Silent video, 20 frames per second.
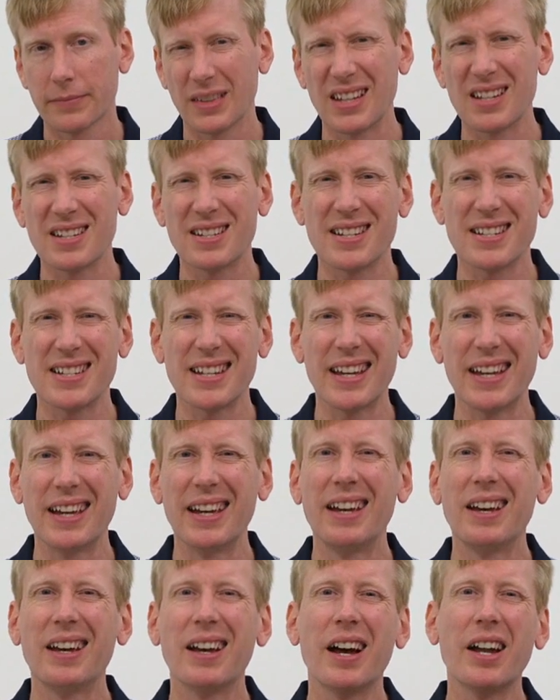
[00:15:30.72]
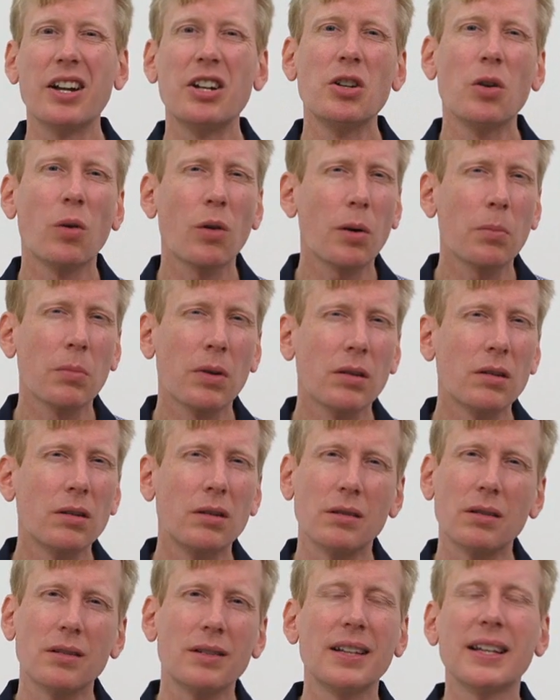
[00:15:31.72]
That is to say, a normal
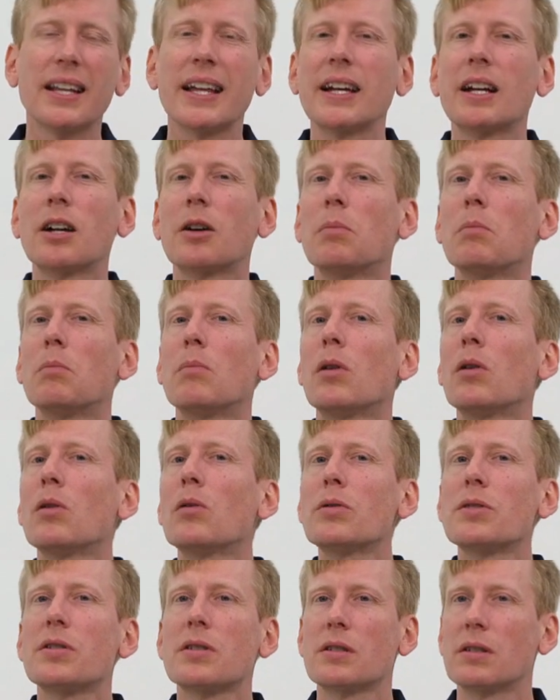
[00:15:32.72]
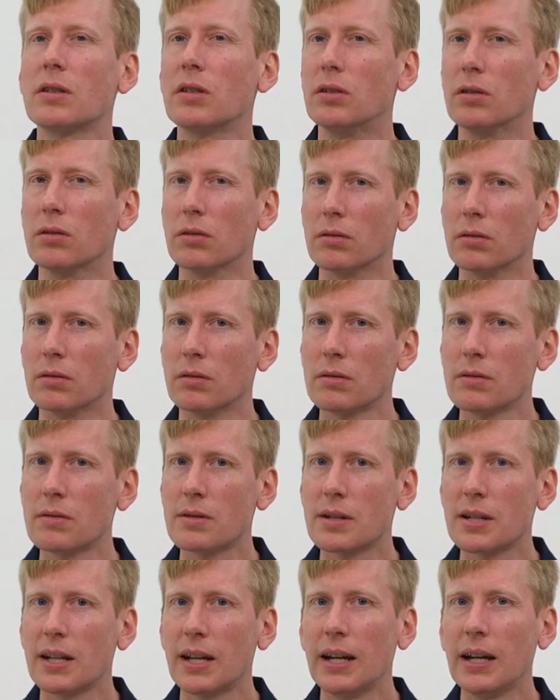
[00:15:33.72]
good, like most
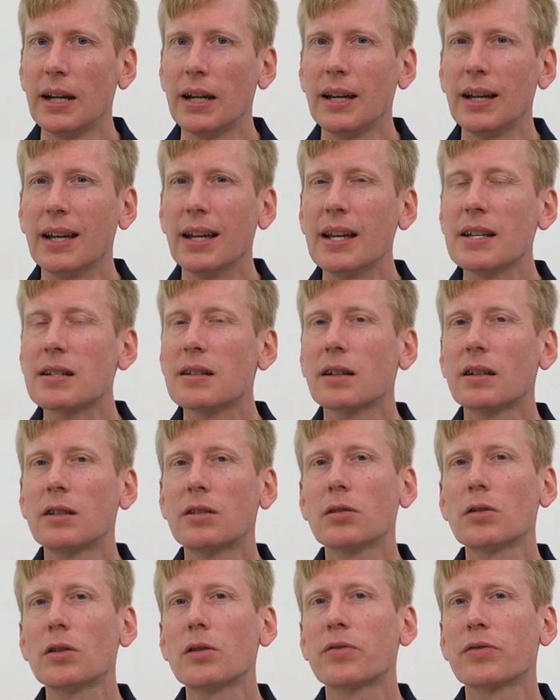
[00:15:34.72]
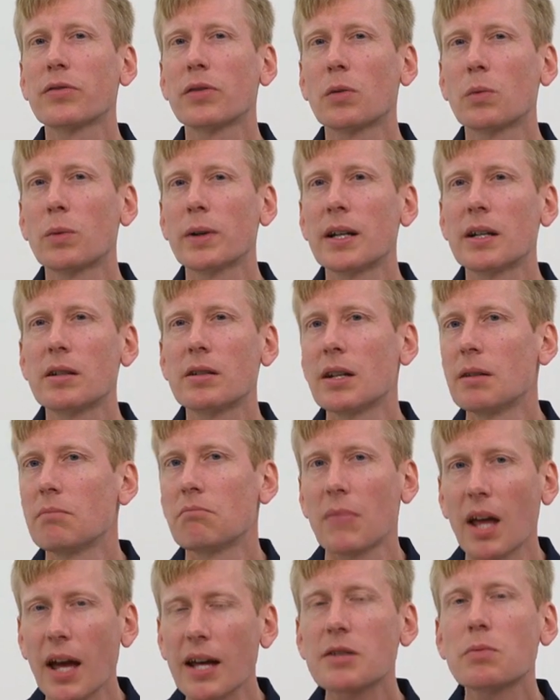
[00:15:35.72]
goods, is a good for which,
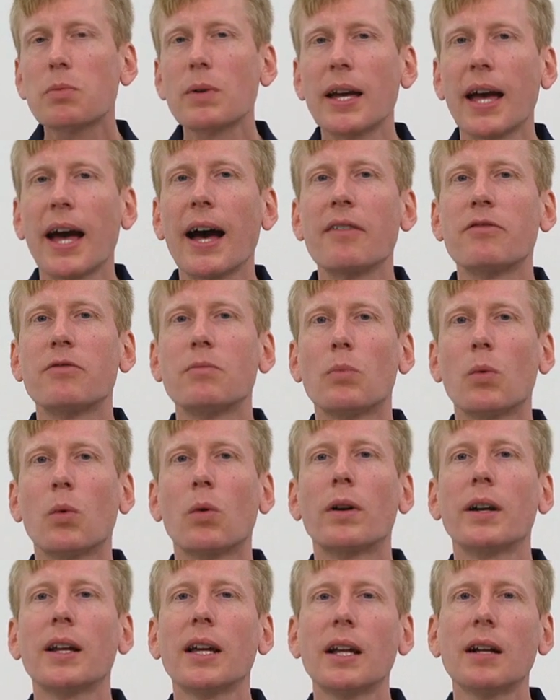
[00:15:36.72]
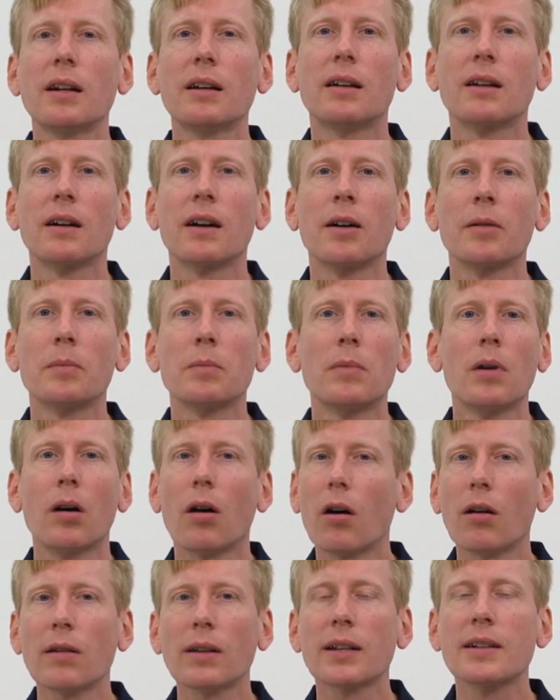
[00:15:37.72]
as we have more income,
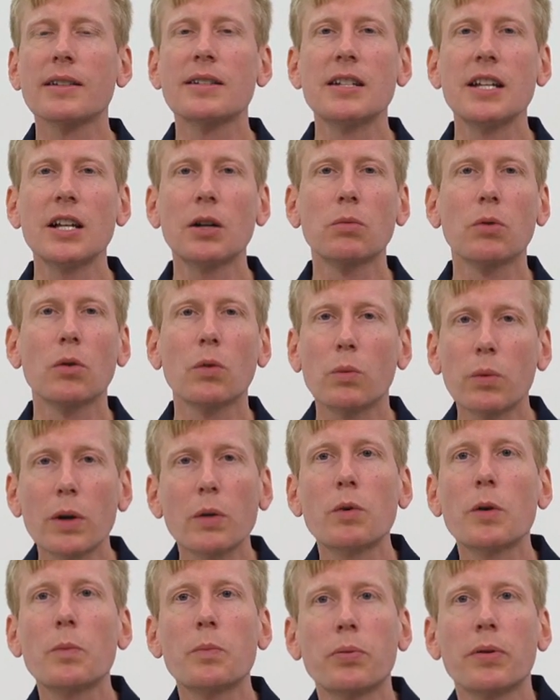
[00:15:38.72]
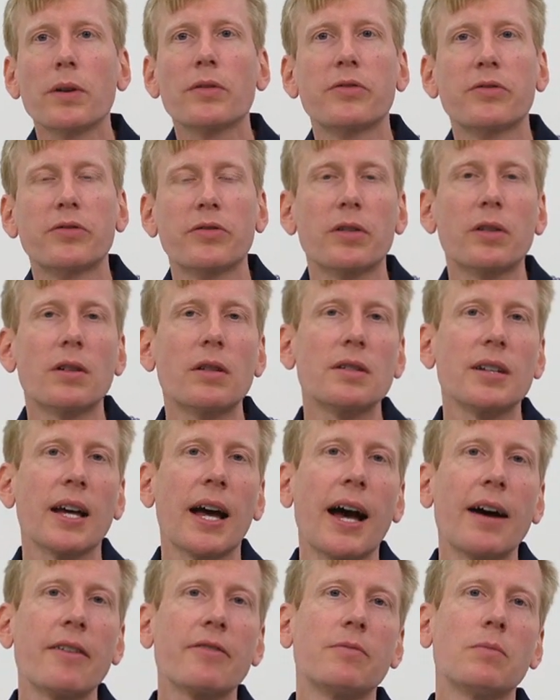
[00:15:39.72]
all else equal, we would prefer to
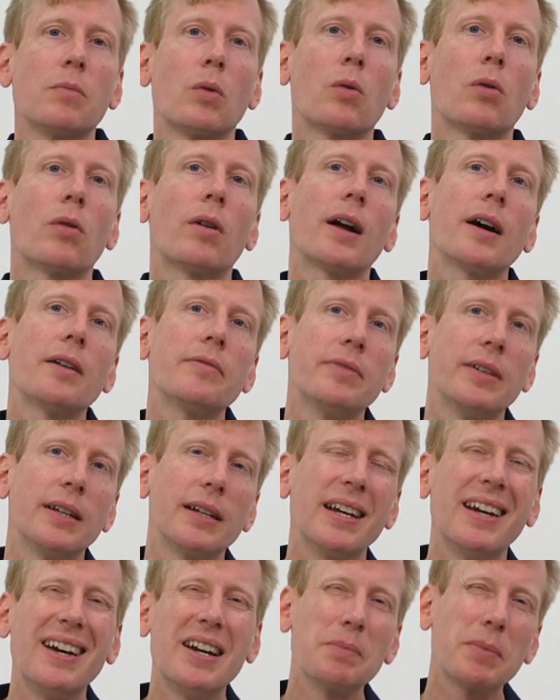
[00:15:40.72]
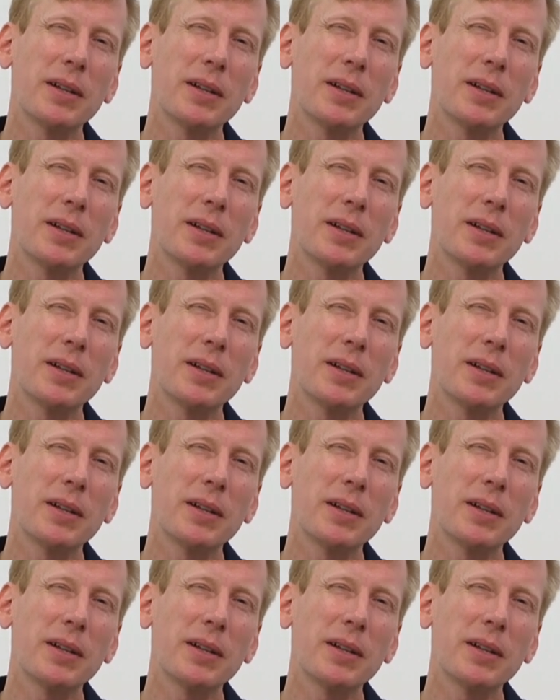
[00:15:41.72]
have more of it.